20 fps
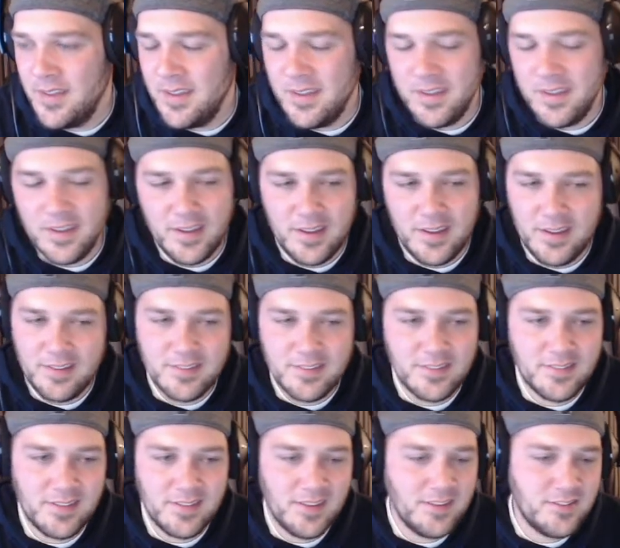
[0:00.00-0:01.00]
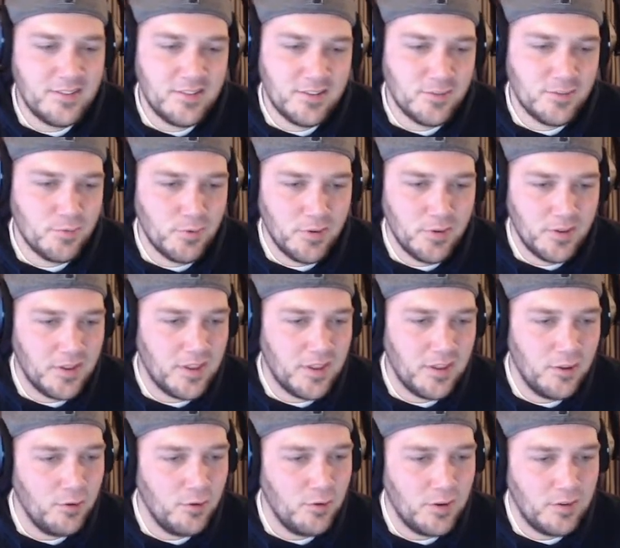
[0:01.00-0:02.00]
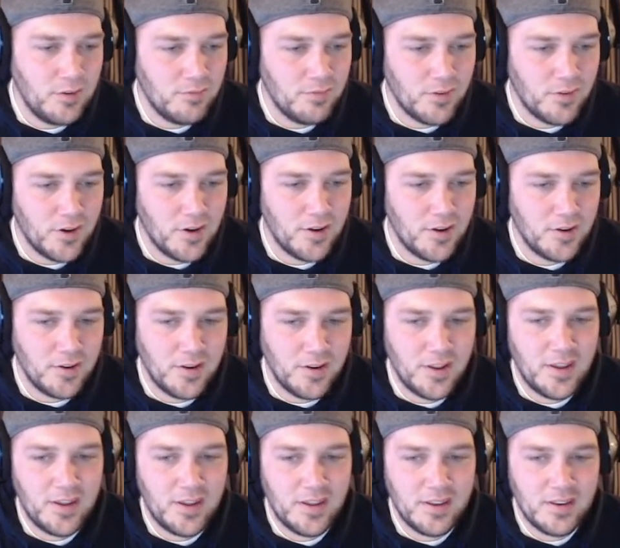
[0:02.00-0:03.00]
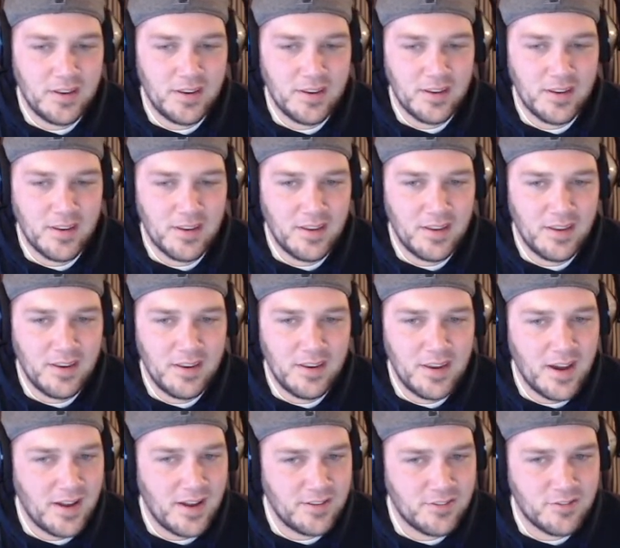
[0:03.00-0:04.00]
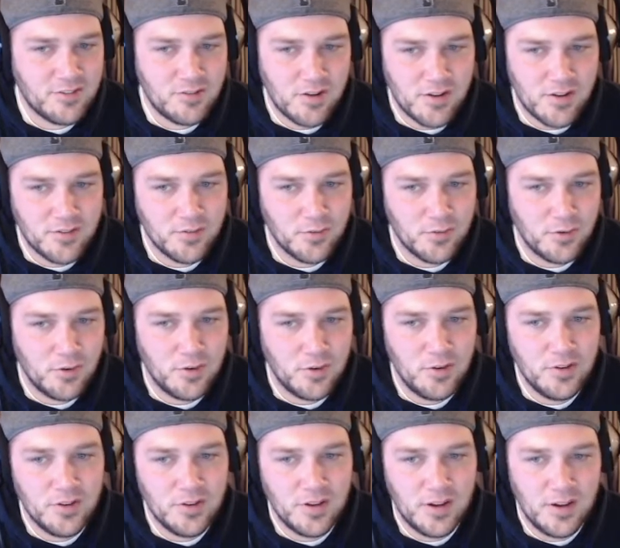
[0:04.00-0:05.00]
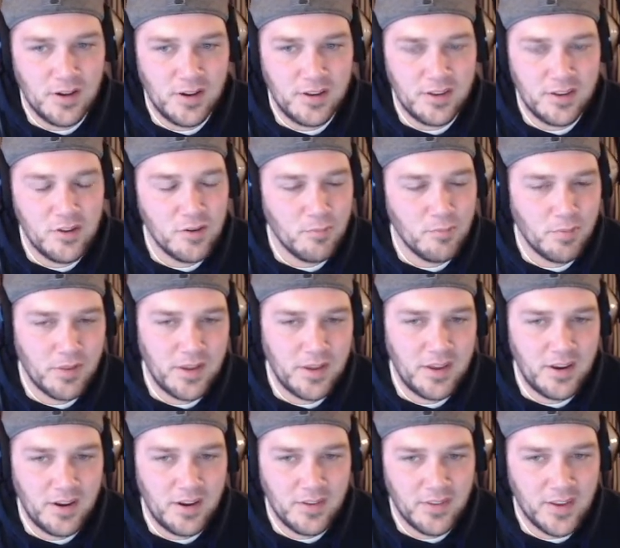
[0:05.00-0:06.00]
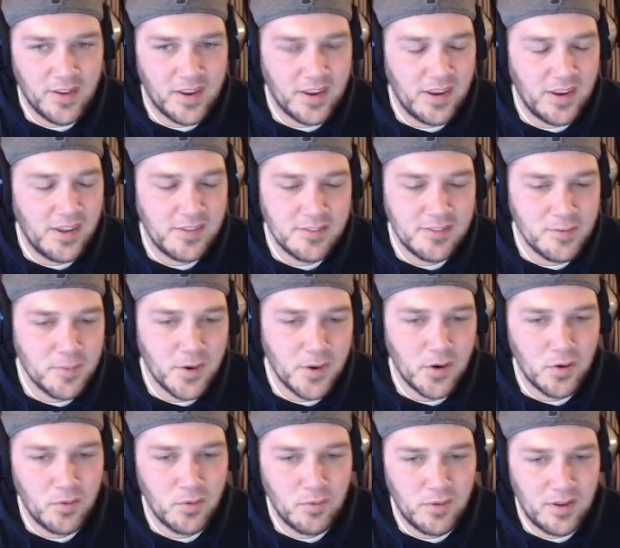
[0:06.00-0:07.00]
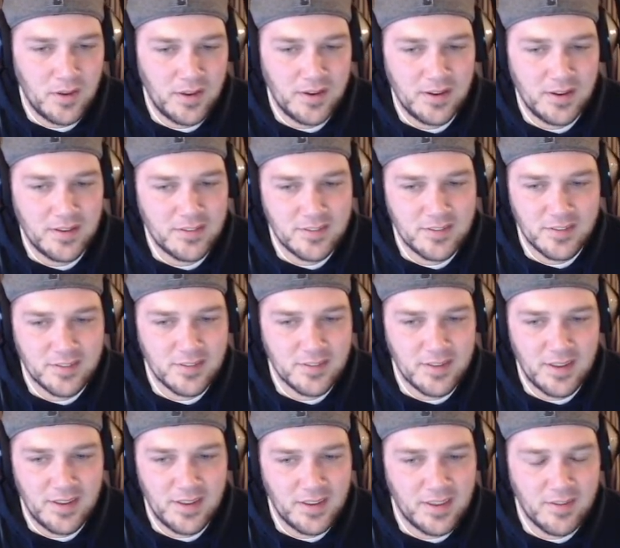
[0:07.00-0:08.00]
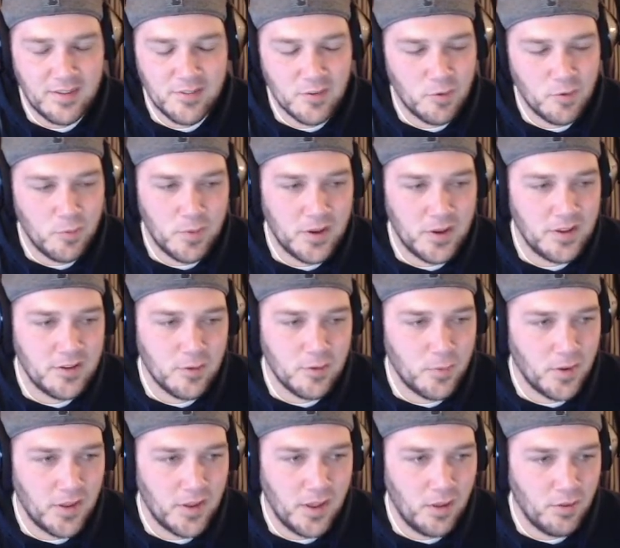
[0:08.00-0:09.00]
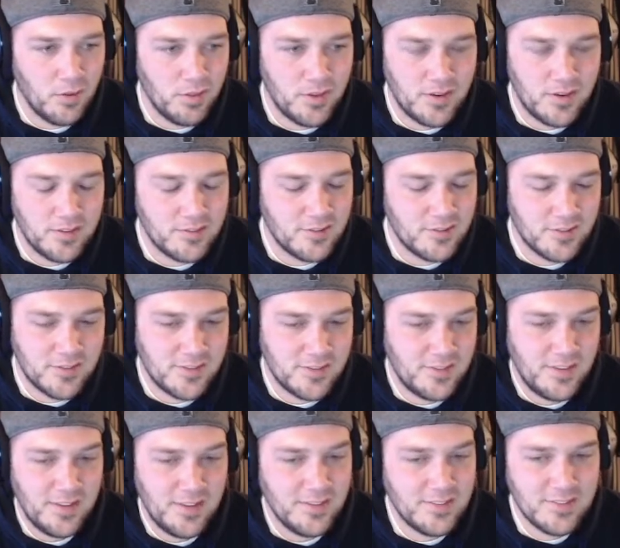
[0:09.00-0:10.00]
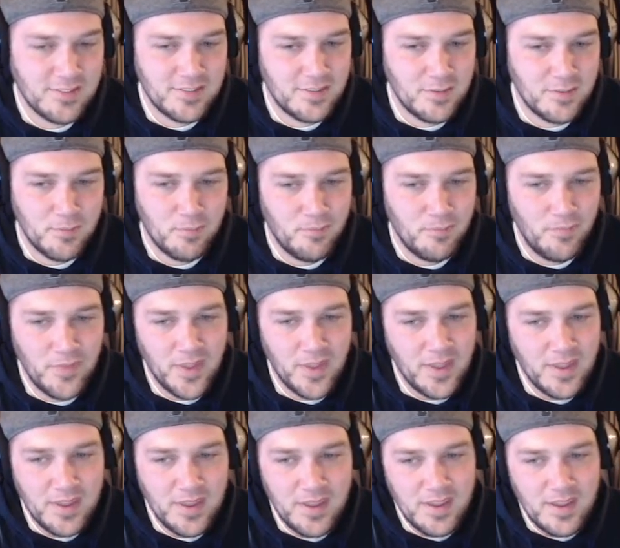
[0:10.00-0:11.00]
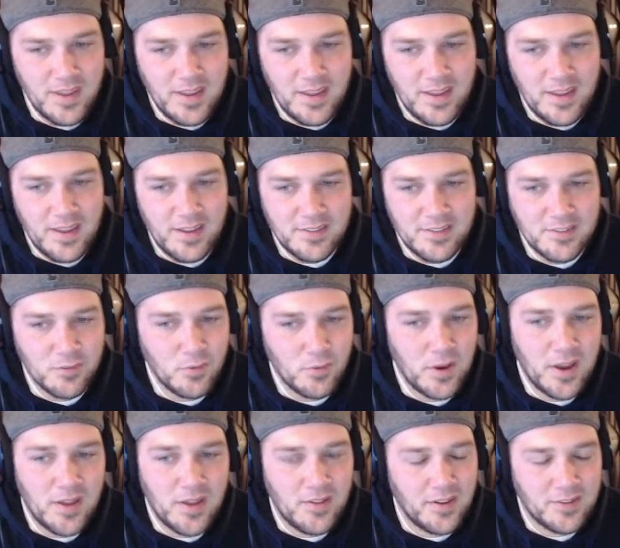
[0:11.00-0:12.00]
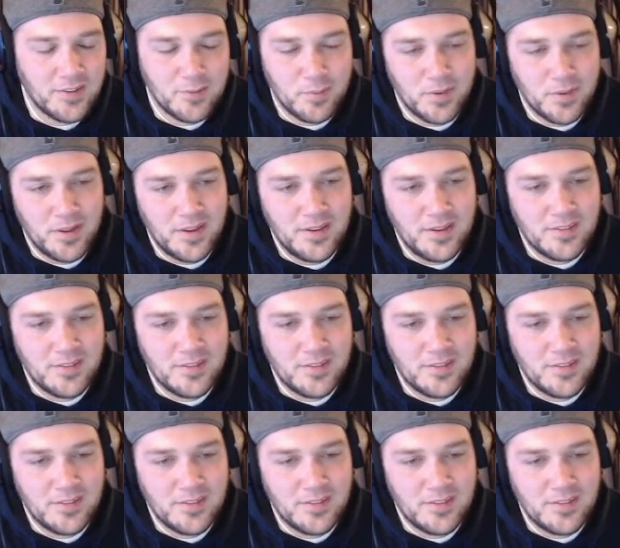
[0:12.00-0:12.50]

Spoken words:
It's just really cute and fun and not stressful. You can play it on like an easy mode, and it gives everybody double health, and it's the way I like to play it.